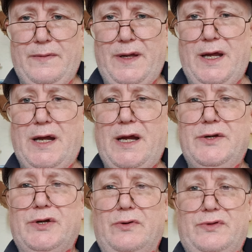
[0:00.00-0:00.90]
the
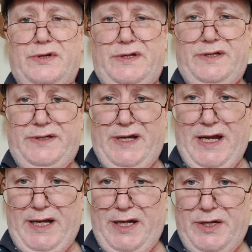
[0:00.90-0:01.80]
angel's
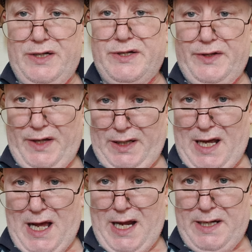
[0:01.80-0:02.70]
taking you to the
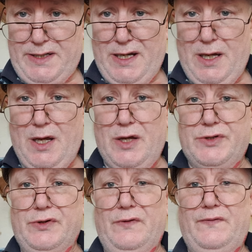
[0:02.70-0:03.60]
light
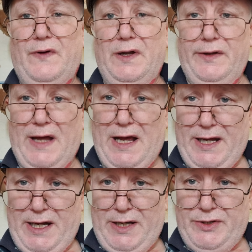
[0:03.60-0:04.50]
so follow that
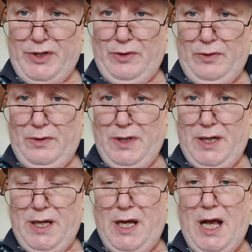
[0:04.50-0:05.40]
angel
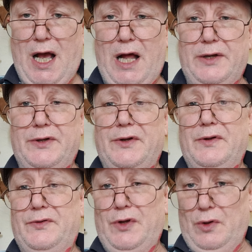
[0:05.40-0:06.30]
and
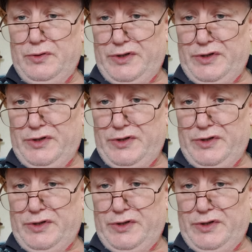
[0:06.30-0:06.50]
they'll